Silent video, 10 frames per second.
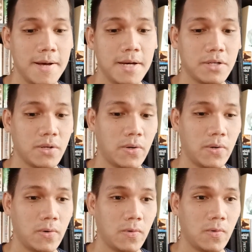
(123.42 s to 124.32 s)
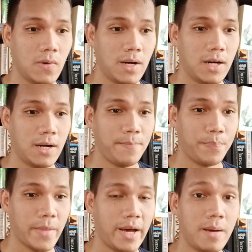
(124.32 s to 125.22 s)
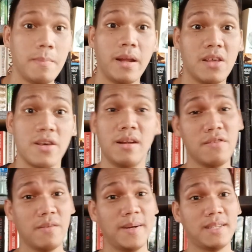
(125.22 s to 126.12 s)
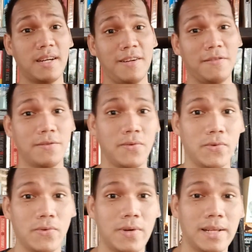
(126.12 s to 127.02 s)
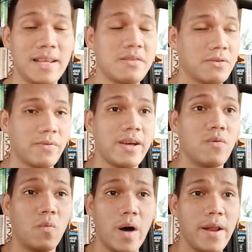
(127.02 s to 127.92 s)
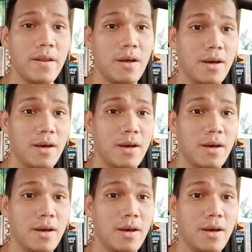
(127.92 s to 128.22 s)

So I made a challenge for myself to at least read 1